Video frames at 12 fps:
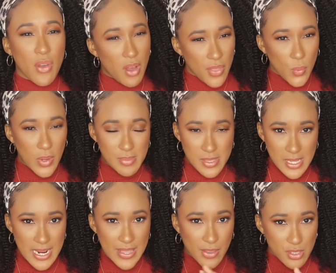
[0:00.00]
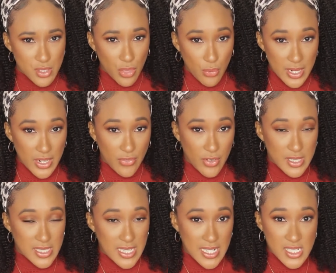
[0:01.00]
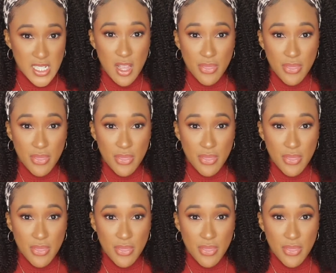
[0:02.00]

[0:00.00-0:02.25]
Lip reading: On the website, there's 3 different sets.